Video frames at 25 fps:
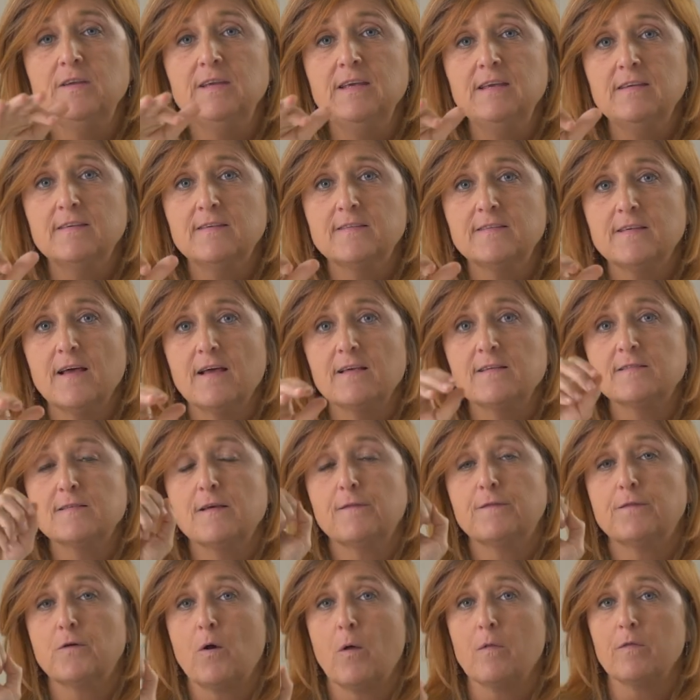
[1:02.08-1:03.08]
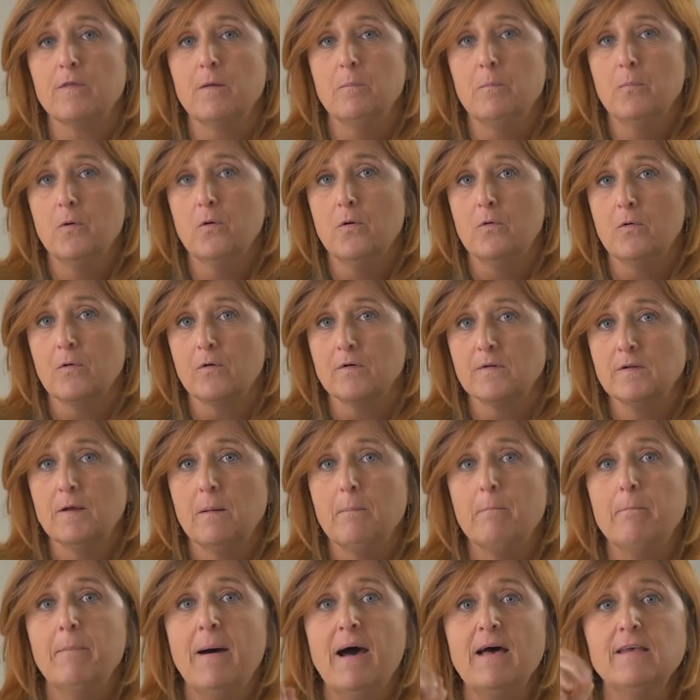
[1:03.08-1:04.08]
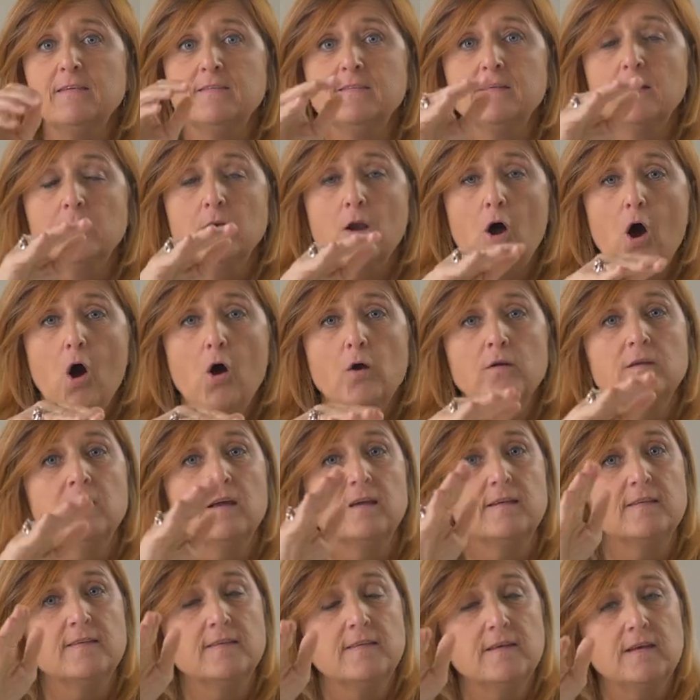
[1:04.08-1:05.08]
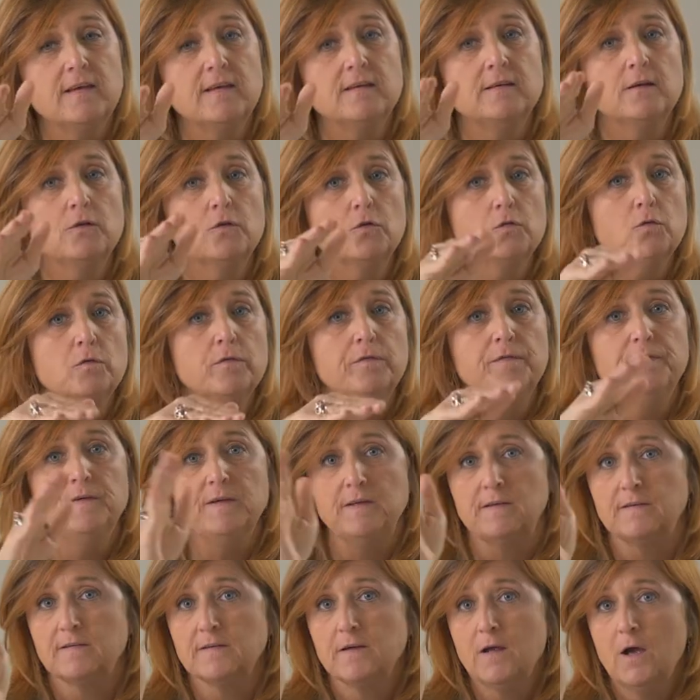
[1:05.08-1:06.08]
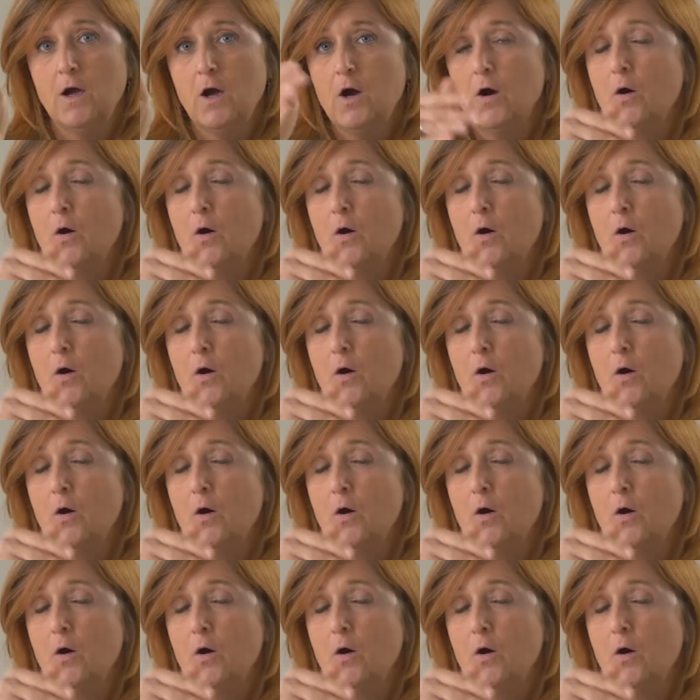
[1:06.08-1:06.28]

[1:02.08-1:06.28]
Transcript: distance from the board must not exceed 2 feet,